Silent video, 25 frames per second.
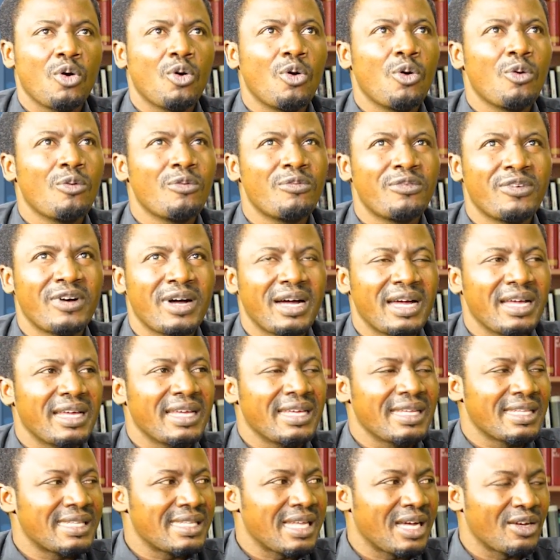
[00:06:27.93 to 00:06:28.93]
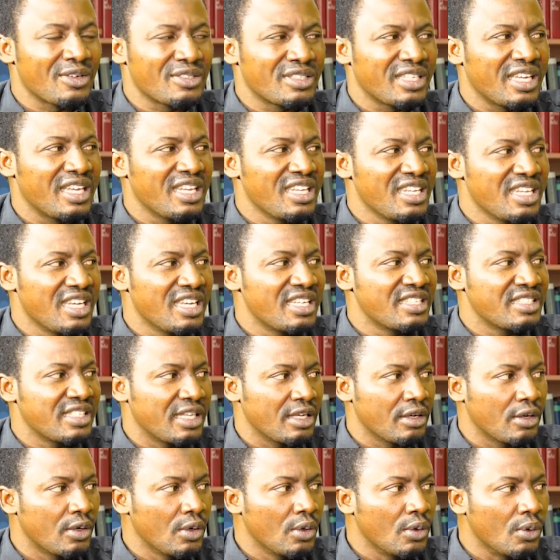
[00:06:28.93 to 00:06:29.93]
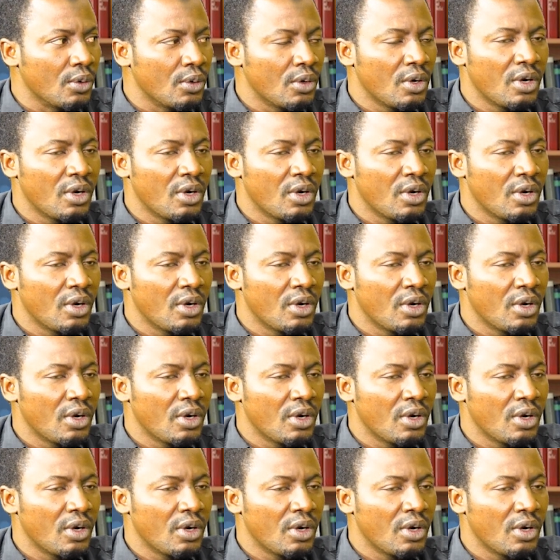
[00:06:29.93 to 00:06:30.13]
over 1,000 years ago.